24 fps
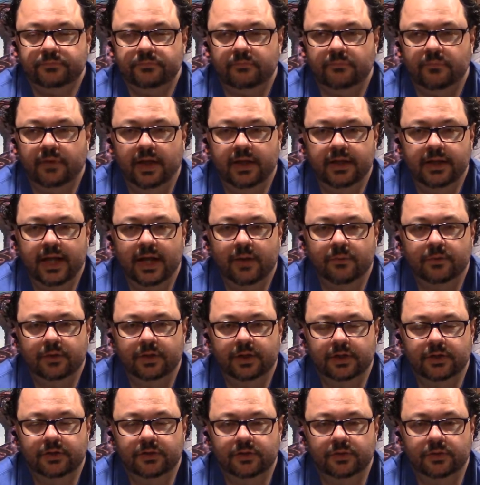And now we're going
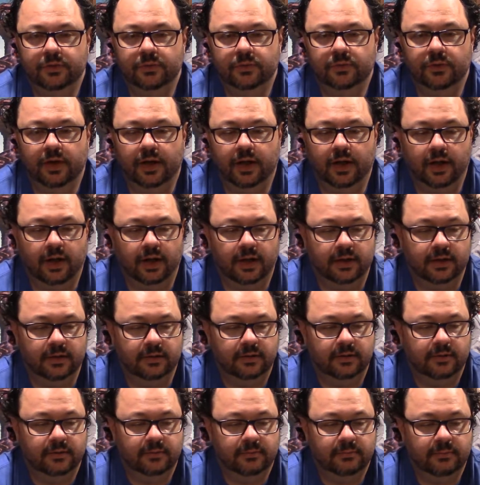to do uh,
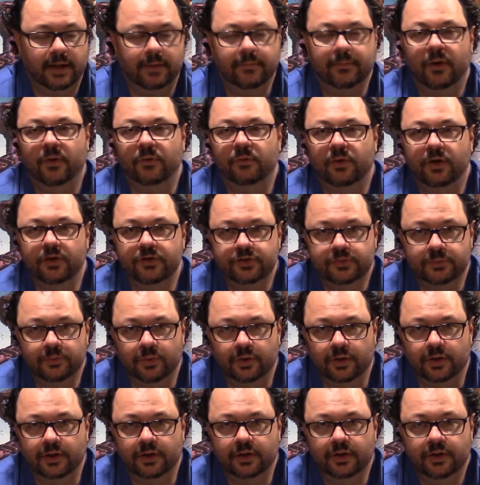my Mount
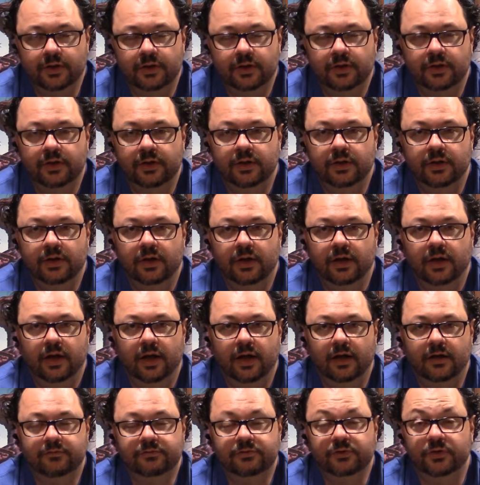Rushmore
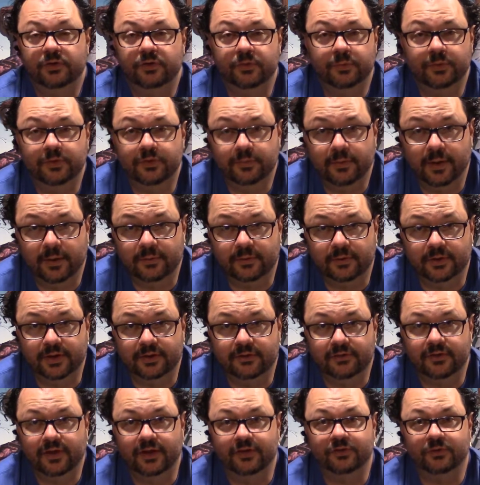of Christmas memories.
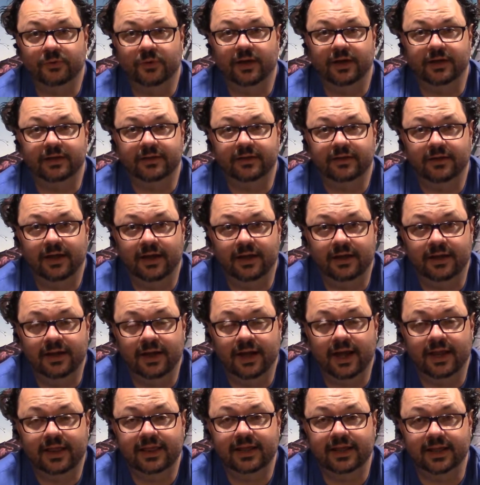That's right. And
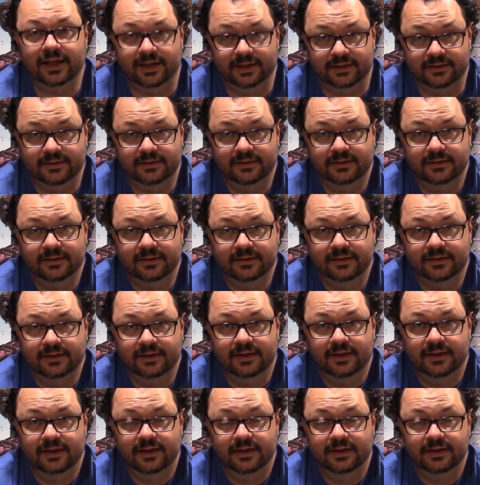nothing,
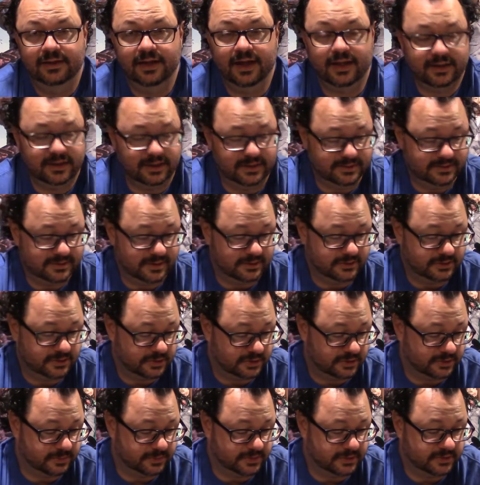nothing says
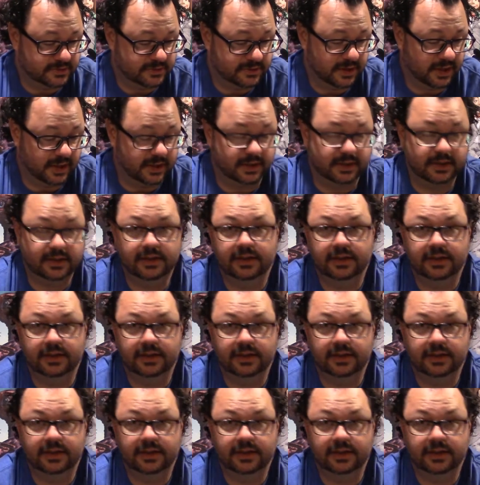Christmas like